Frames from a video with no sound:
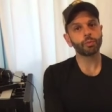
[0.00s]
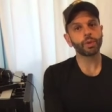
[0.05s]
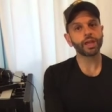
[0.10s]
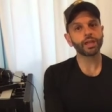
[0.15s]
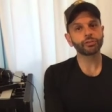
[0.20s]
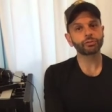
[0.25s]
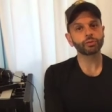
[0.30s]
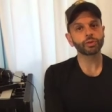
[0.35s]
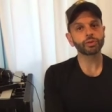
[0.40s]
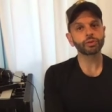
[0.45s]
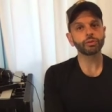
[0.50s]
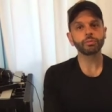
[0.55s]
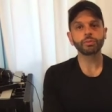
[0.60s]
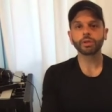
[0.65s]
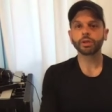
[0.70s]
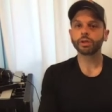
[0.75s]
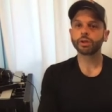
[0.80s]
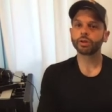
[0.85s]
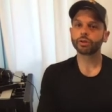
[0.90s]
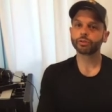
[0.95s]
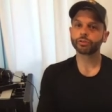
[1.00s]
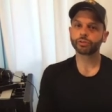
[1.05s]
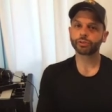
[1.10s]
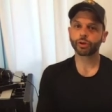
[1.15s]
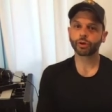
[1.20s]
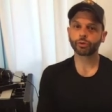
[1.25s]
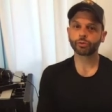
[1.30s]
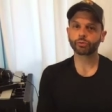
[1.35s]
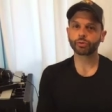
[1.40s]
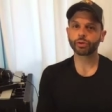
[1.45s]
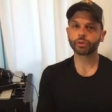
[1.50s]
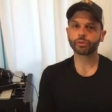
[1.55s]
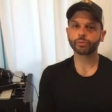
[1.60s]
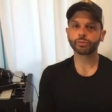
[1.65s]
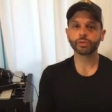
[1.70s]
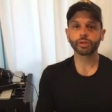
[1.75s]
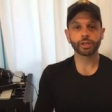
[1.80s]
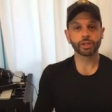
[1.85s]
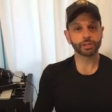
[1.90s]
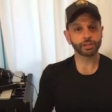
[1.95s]
bass rhythm, tone rhythm,
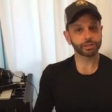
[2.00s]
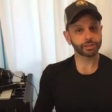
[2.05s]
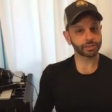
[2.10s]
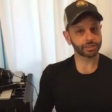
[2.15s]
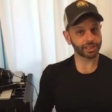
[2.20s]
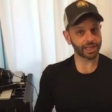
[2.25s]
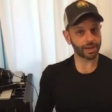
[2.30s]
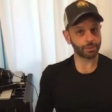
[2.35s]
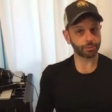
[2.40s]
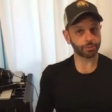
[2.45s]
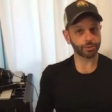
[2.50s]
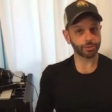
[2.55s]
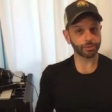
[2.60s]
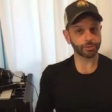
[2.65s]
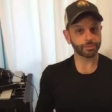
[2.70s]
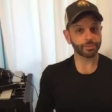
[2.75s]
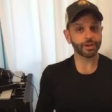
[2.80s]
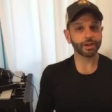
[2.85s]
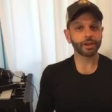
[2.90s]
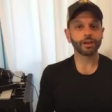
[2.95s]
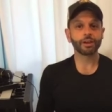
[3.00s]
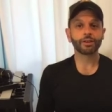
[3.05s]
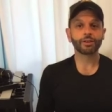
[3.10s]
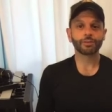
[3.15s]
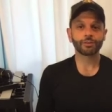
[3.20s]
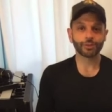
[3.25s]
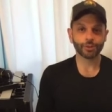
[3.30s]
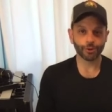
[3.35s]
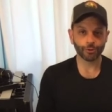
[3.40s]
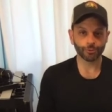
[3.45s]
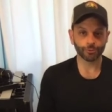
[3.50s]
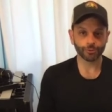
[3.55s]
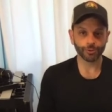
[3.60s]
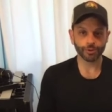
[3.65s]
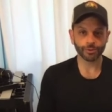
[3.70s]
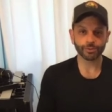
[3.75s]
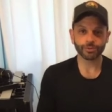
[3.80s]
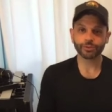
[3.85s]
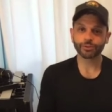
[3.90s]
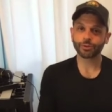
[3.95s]
slap rhythm, tone
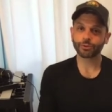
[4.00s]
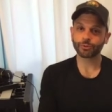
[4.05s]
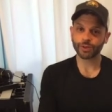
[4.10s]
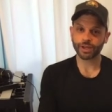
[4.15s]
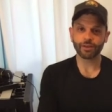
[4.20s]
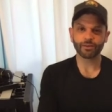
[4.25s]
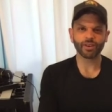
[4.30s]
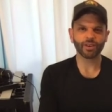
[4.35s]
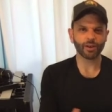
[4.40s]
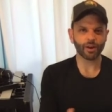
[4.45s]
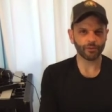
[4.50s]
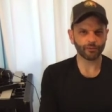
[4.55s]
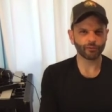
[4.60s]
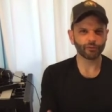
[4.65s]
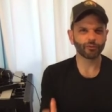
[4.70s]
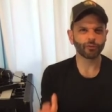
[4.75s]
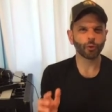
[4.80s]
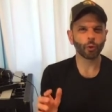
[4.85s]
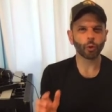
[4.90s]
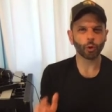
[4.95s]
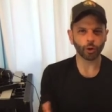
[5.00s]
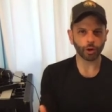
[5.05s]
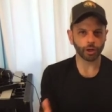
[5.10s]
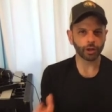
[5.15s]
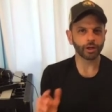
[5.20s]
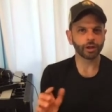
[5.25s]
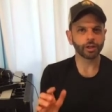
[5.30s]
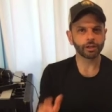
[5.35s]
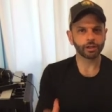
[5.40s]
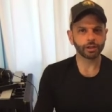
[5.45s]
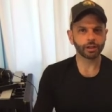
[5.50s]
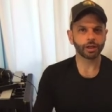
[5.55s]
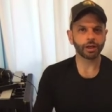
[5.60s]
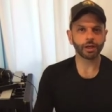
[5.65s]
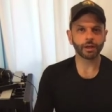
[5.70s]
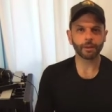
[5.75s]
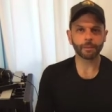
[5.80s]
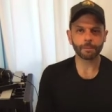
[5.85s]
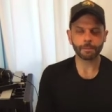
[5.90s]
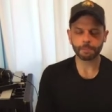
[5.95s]
rhythm. So we have a, a four.
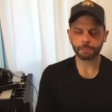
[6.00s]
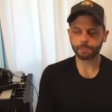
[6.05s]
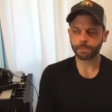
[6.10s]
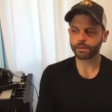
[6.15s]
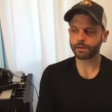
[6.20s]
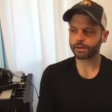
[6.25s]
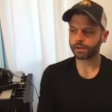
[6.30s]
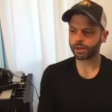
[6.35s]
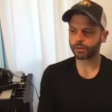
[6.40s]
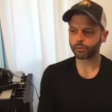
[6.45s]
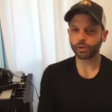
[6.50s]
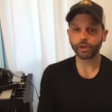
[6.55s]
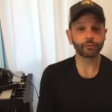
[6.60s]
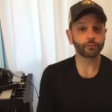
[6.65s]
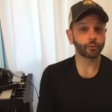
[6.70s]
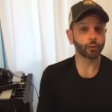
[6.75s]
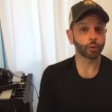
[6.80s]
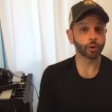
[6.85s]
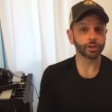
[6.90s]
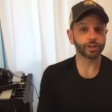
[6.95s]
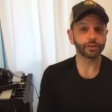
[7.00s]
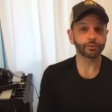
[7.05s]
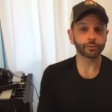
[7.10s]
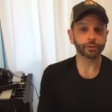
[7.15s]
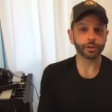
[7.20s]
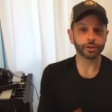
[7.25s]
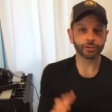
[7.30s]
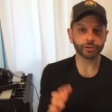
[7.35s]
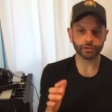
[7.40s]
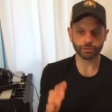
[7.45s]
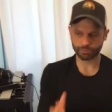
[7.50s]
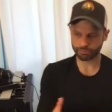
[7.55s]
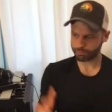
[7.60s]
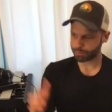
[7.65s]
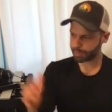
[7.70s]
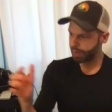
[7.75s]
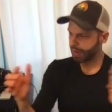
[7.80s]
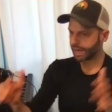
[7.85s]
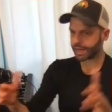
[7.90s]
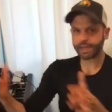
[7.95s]
Um, uh, we have four different
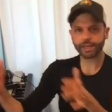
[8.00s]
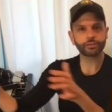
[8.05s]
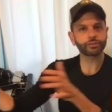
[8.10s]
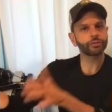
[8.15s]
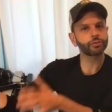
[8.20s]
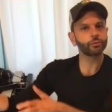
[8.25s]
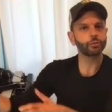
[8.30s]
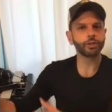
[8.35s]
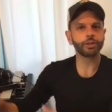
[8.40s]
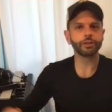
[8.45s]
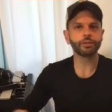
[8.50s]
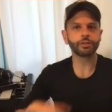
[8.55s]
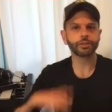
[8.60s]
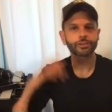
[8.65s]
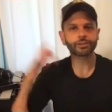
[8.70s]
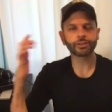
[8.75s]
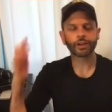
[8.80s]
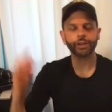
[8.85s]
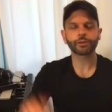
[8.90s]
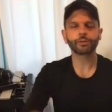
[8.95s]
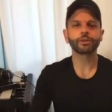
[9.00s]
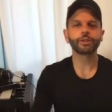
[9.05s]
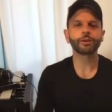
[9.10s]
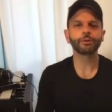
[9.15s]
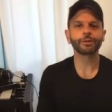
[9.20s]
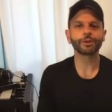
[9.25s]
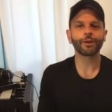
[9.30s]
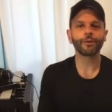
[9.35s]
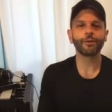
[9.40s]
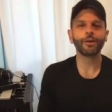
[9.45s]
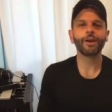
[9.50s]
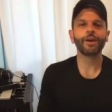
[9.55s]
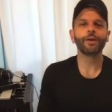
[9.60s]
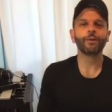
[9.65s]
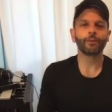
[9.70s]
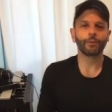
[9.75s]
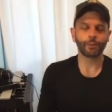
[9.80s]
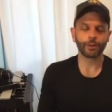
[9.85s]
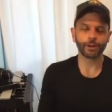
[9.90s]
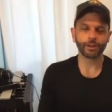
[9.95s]
pockets within this cycle. Here we go.
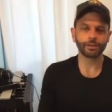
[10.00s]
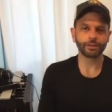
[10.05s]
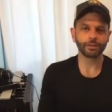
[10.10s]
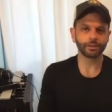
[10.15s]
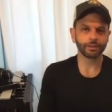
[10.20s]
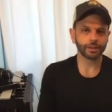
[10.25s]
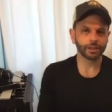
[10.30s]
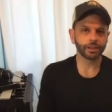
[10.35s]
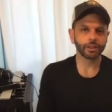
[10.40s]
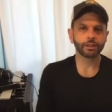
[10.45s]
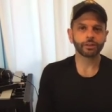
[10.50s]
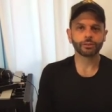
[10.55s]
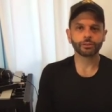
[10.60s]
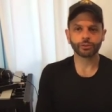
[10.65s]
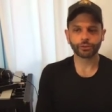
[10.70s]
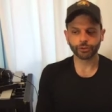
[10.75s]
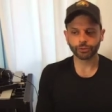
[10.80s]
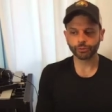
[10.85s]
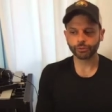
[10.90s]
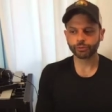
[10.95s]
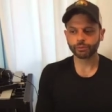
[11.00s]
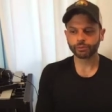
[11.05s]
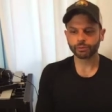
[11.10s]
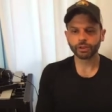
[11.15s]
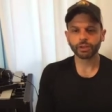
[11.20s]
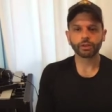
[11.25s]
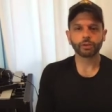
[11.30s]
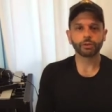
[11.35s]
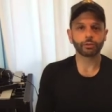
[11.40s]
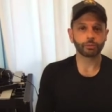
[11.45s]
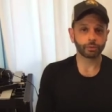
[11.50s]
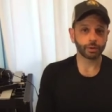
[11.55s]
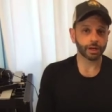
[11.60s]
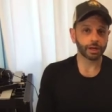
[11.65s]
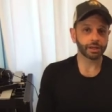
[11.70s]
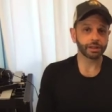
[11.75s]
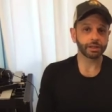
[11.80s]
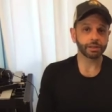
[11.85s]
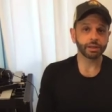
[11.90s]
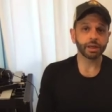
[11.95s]
One, two,
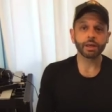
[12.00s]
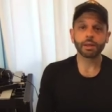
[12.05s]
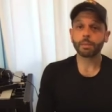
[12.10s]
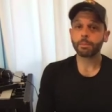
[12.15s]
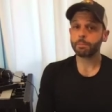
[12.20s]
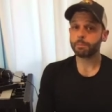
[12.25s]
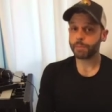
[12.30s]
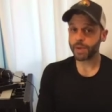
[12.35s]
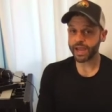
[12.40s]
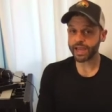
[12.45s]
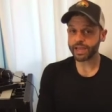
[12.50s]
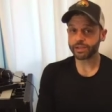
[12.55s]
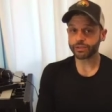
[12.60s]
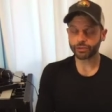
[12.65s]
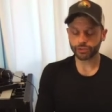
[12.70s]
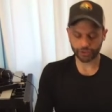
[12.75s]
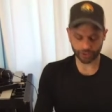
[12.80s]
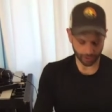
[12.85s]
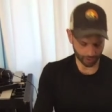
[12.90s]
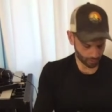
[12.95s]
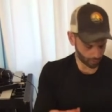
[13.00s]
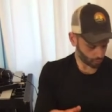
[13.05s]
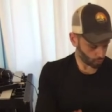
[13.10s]
ready, bass.